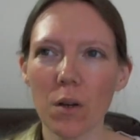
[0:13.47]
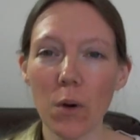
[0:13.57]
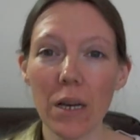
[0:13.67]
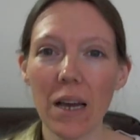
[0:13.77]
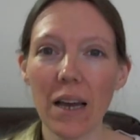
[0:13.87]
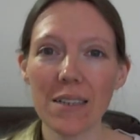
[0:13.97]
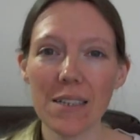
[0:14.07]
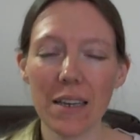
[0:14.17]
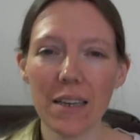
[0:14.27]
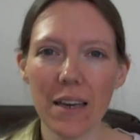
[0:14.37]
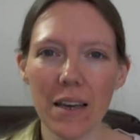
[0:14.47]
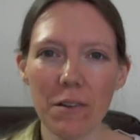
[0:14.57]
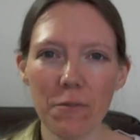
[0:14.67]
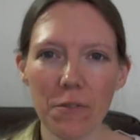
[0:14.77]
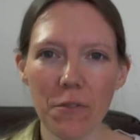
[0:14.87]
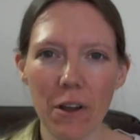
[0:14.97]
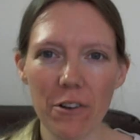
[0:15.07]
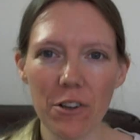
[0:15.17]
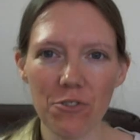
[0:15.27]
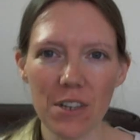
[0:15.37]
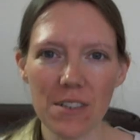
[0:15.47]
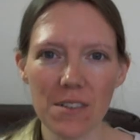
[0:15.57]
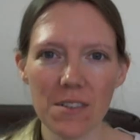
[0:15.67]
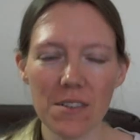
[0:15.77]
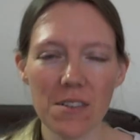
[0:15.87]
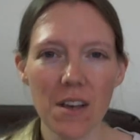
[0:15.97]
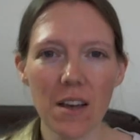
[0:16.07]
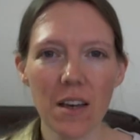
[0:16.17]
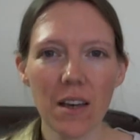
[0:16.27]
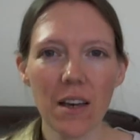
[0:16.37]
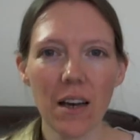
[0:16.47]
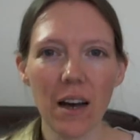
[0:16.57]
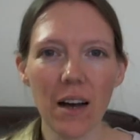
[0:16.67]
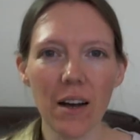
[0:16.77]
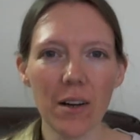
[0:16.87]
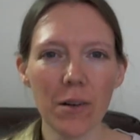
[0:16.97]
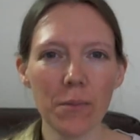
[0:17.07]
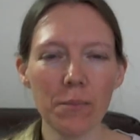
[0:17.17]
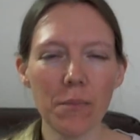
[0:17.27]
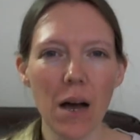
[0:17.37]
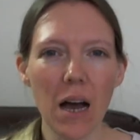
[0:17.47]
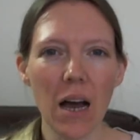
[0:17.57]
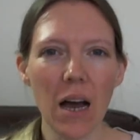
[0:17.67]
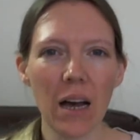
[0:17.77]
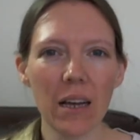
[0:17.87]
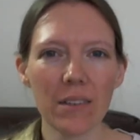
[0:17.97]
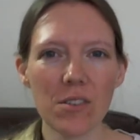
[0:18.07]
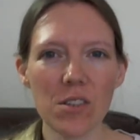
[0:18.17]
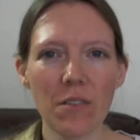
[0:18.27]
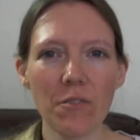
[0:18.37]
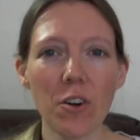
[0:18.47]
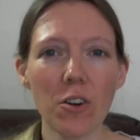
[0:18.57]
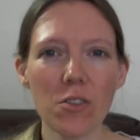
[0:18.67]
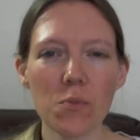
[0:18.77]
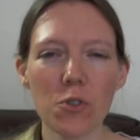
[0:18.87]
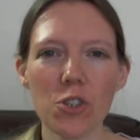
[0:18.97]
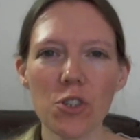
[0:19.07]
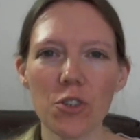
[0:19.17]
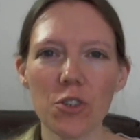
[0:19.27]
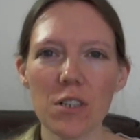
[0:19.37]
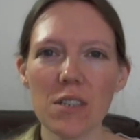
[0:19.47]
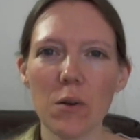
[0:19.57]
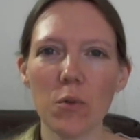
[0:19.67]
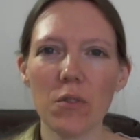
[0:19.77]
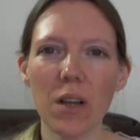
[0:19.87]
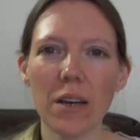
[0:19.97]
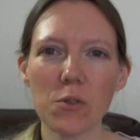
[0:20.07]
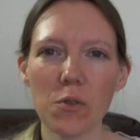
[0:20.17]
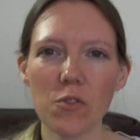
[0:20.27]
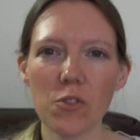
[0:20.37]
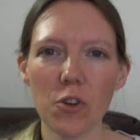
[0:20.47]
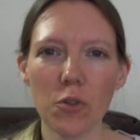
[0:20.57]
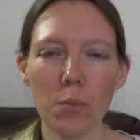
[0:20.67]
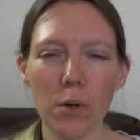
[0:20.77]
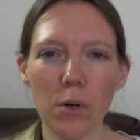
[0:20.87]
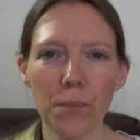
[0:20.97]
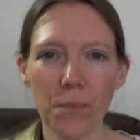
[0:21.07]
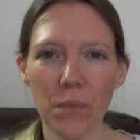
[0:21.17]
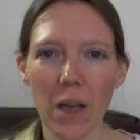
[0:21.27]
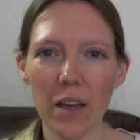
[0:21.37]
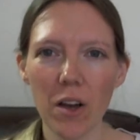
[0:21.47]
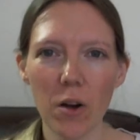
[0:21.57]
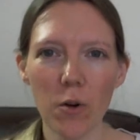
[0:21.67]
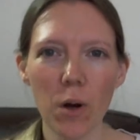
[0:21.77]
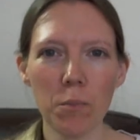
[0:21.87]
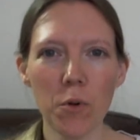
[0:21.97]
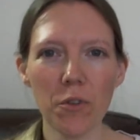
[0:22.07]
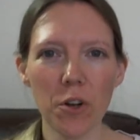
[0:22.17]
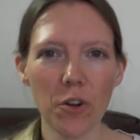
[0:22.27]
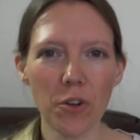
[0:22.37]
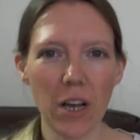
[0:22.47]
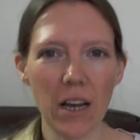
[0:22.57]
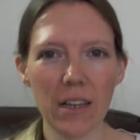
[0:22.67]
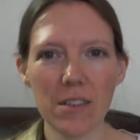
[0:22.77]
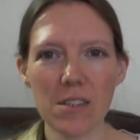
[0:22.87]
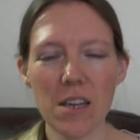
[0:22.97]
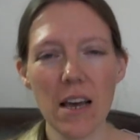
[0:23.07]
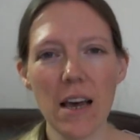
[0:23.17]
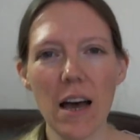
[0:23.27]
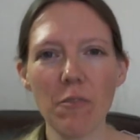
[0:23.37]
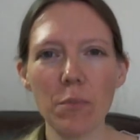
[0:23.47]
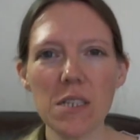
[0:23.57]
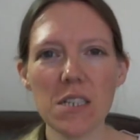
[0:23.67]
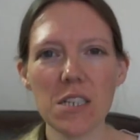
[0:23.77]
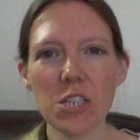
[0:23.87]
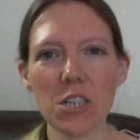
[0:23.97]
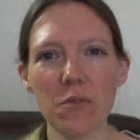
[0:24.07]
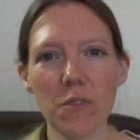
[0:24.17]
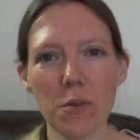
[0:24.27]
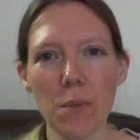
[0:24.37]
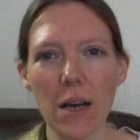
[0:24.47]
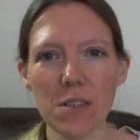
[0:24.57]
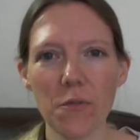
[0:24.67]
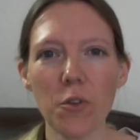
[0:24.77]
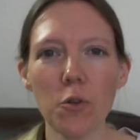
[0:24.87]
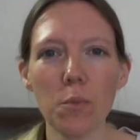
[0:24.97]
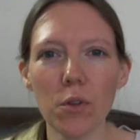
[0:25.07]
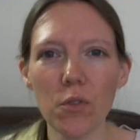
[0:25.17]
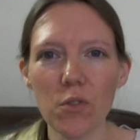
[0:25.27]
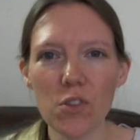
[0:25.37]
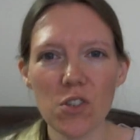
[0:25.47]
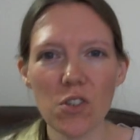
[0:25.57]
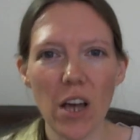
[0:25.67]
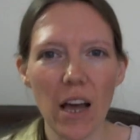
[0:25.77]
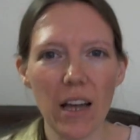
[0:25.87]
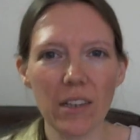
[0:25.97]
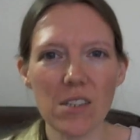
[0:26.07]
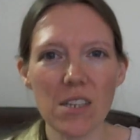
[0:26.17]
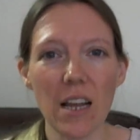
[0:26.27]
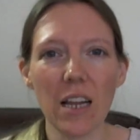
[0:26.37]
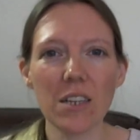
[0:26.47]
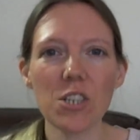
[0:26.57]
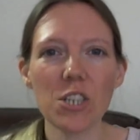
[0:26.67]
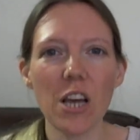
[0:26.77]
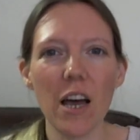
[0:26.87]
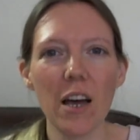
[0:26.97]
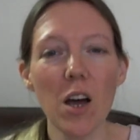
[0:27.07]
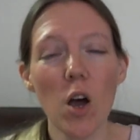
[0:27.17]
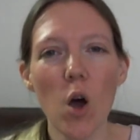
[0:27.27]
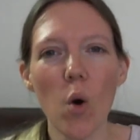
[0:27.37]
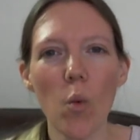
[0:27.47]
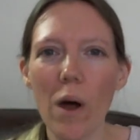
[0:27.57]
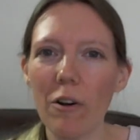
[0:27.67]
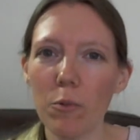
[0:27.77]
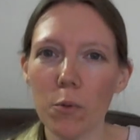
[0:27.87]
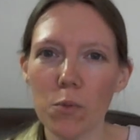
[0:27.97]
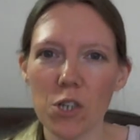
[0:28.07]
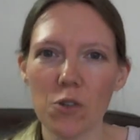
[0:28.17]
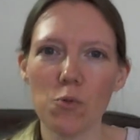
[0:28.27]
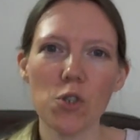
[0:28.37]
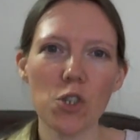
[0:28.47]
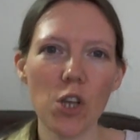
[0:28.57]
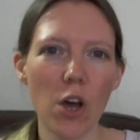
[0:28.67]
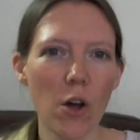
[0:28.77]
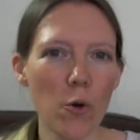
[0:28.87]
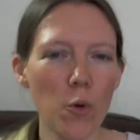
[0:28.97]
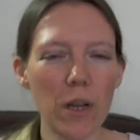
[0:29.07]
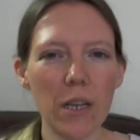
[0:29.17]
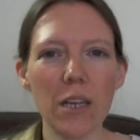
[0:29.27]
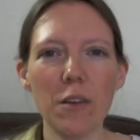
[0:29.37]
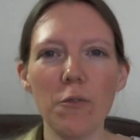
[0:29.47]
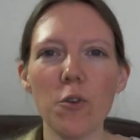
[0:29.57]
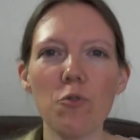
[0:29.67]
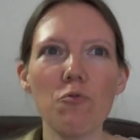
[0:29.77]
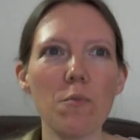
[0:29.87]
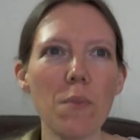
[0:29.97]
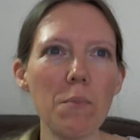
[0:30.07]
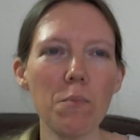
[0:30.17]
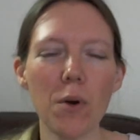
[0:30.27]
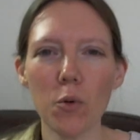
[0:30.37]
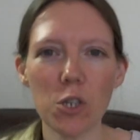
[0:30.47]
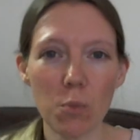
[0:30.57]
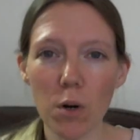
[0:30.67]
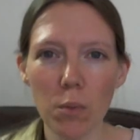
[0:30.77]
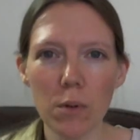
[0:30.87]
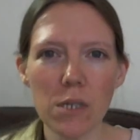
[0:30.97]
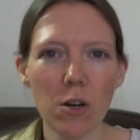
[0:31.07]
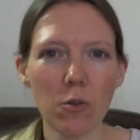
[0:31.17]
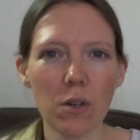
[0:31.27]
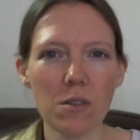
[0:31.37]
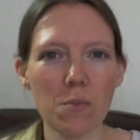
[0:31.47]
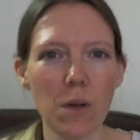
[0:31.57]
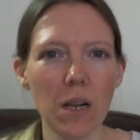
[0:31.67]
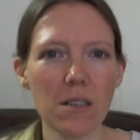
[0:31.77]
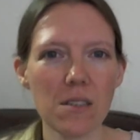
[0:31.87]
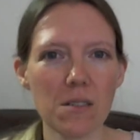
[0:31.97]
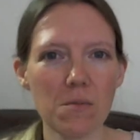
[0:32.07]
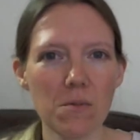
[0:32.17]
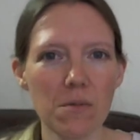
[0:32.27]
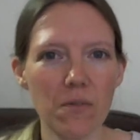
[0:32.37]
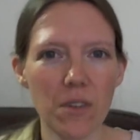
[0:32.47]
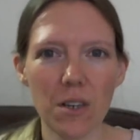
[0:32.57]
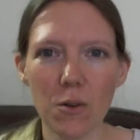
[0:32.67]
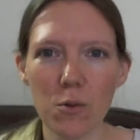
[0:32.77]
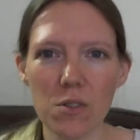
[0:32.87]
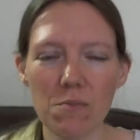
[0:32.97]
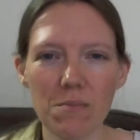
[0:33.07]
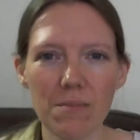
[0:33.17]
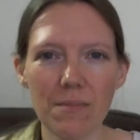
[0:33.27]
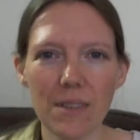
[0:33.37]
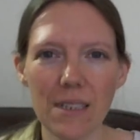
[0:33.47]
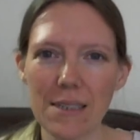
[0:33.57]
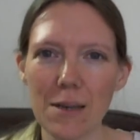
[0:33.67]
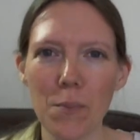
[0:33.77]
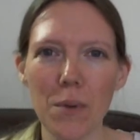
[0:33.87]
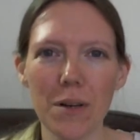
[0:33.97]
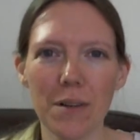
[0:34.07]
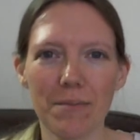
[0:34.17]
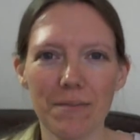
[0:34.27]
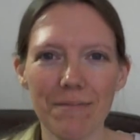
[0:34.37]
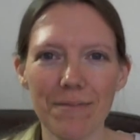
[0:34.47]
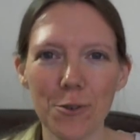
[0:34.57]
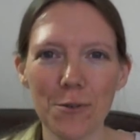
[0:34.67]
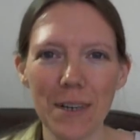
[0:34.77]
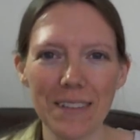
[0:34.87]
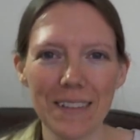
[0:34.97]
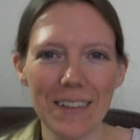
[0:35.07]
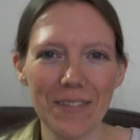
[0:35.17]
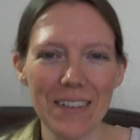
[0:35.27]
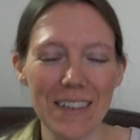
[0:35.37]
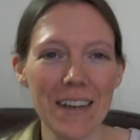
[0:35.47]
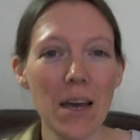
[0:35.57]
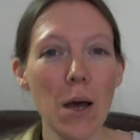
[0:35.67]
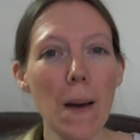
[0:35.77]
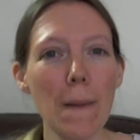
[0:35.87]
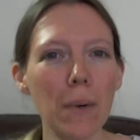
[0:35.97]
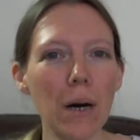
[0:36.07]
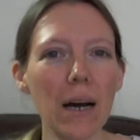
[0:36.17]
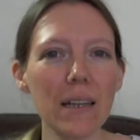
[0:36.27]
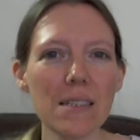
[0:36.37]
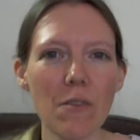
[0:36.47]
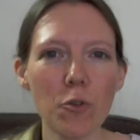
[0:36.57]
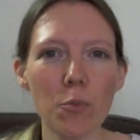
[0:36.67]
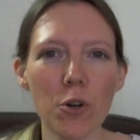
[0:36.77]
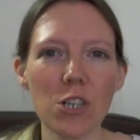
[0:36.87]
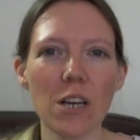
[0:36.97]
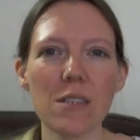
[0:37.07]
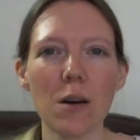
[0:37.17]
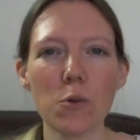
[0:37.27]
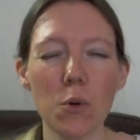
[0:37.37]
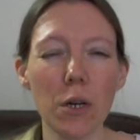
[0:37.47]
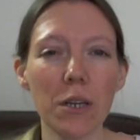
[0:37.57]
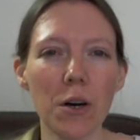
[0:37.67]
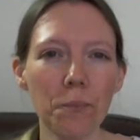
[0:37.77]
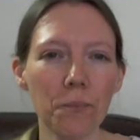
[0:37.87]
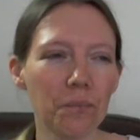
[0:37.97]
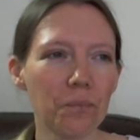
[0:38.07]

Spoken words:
quite a hectic year for various reasons, and I've not got as much done as I would have liked to have done, but hey ho, I'm moving on and have been stitching for the past few months, and I'd like to share where I'm up to. So if you remember, which you probably don't because my last video was December 2017, but I had several projects that I was working on.